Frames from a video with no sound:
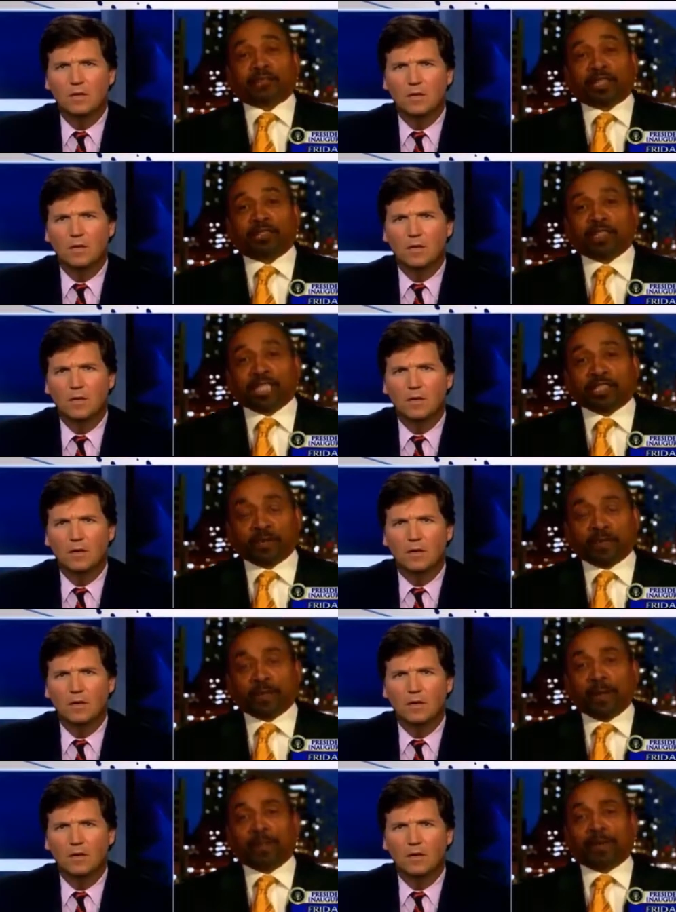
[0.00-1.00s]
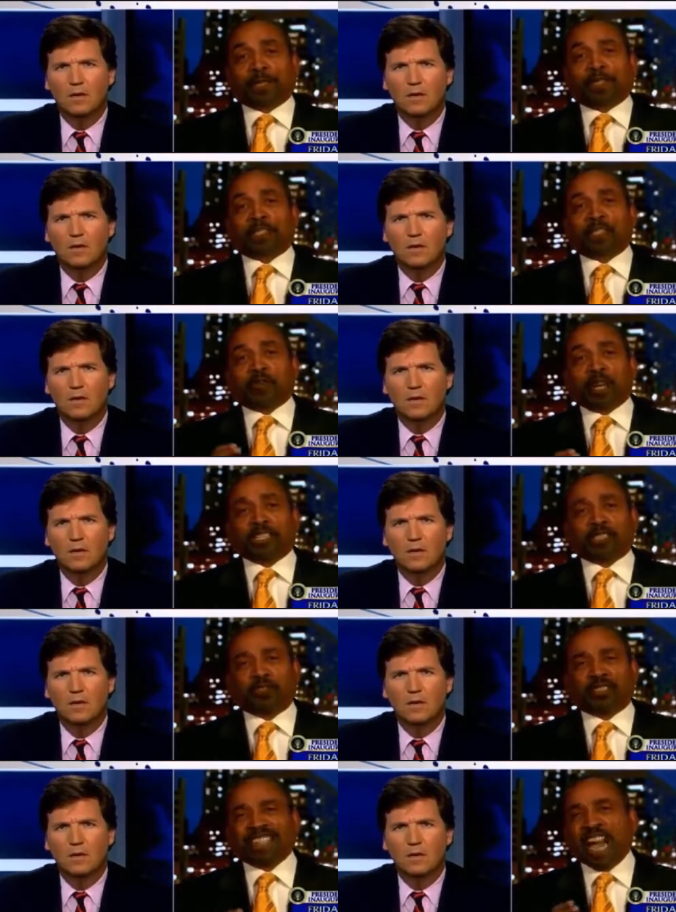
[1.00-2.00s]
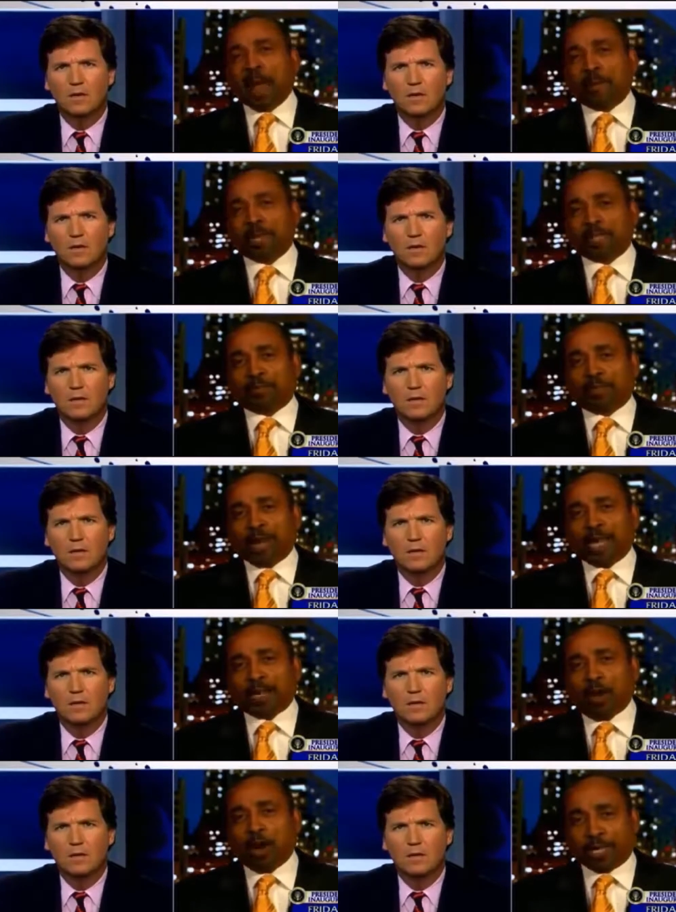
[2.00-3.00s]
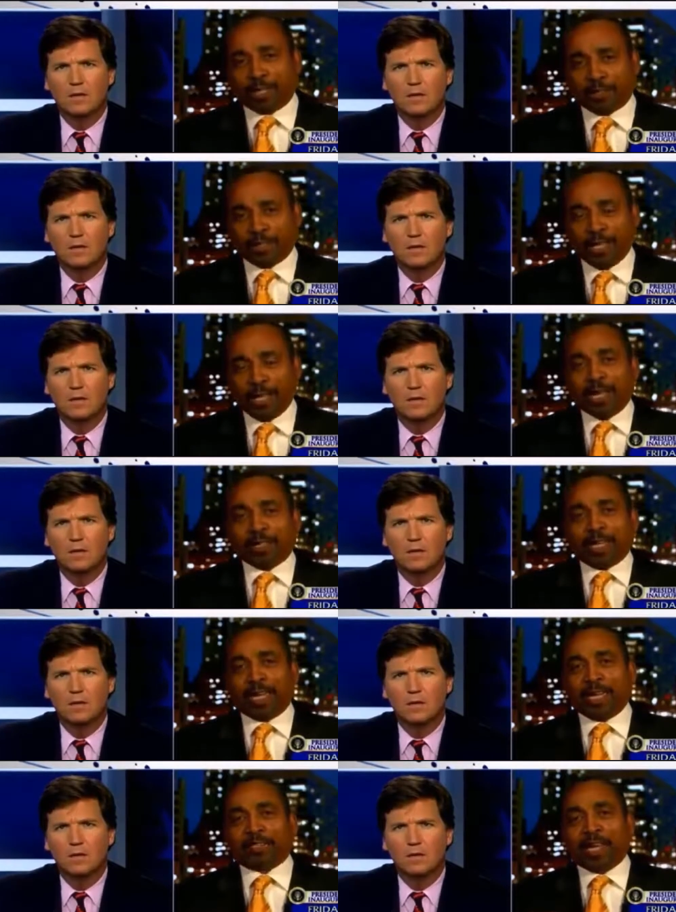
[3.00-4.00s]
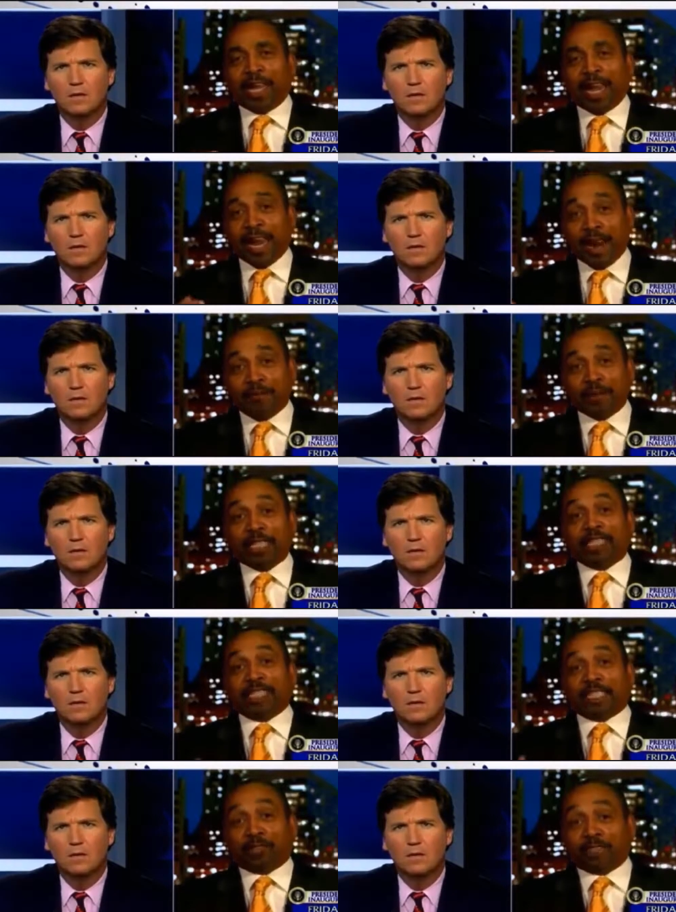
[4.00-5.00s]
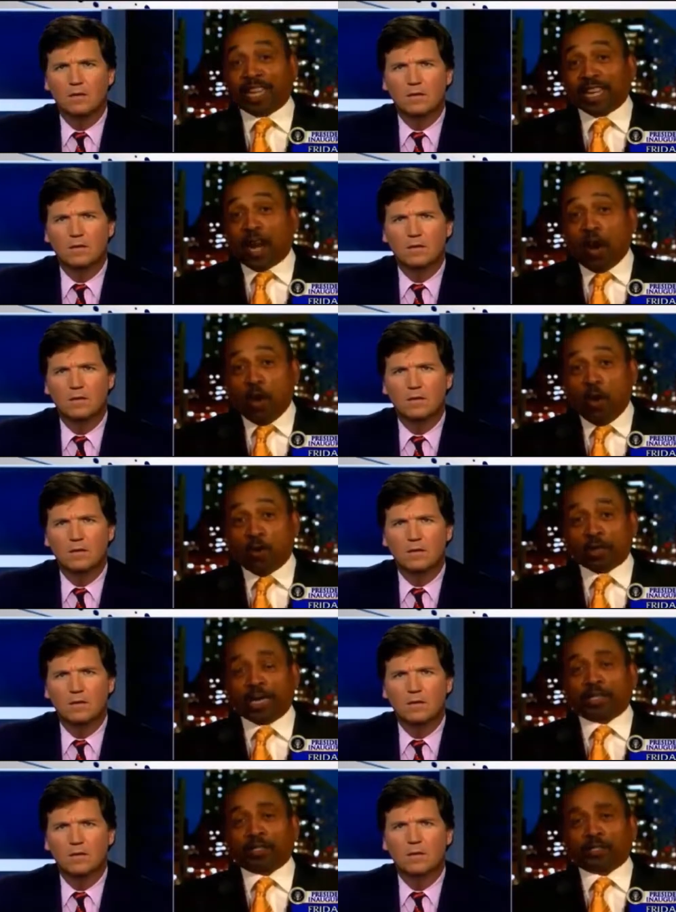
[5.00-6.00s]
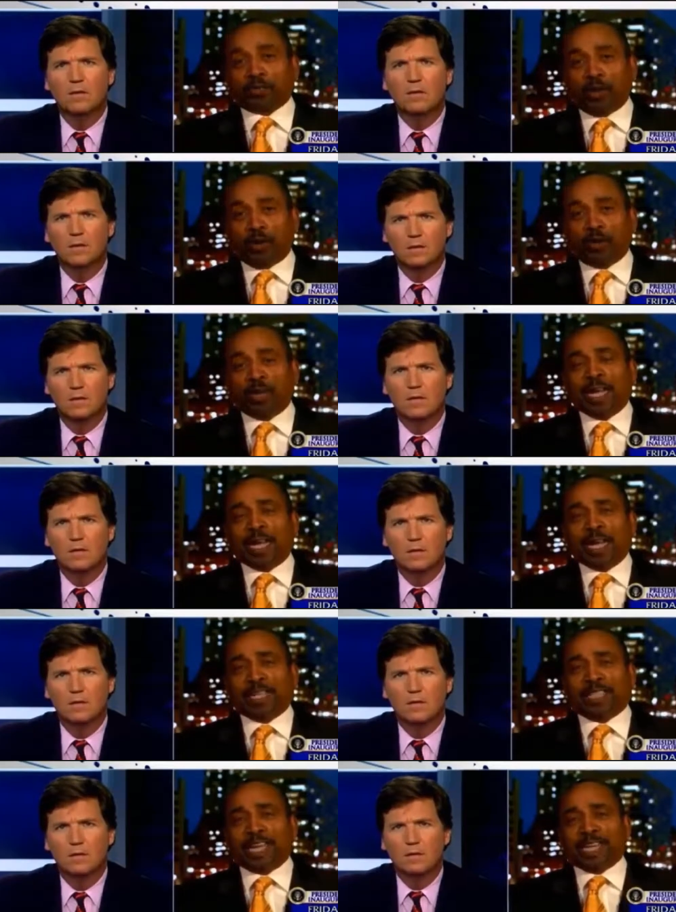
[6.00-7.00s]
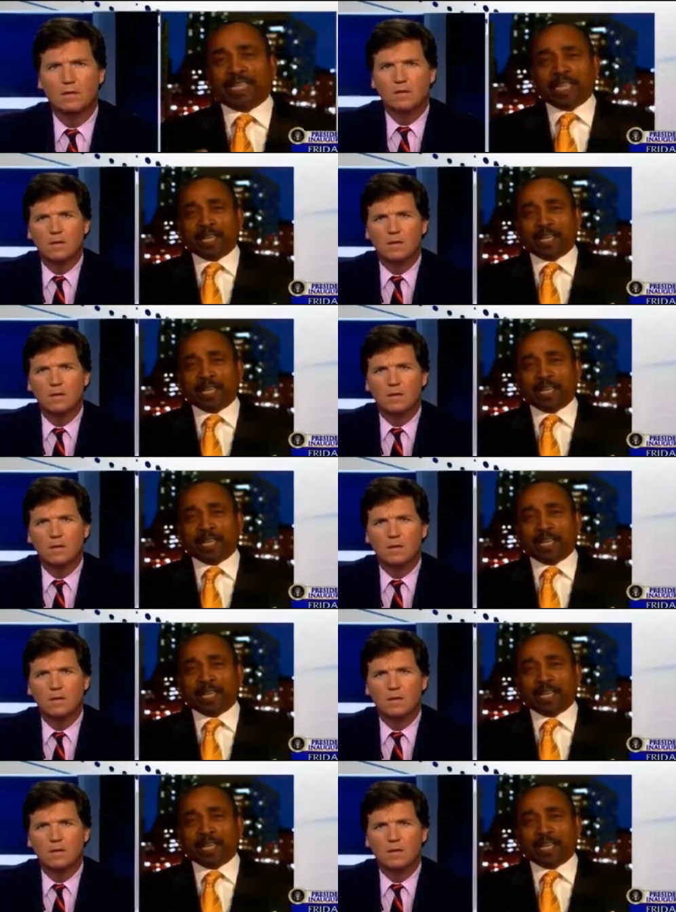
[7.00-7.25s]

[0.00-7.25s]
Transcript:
Speaker 1: congressional district, but the Congressional Communist Black Caucus that has every district they own and control is a